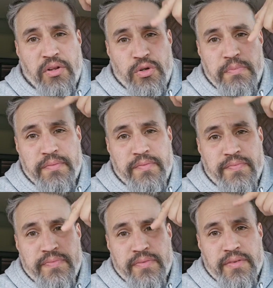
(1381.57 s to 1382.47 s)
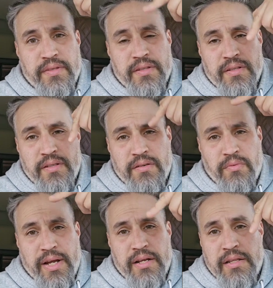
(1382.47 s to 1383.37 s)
loop, right?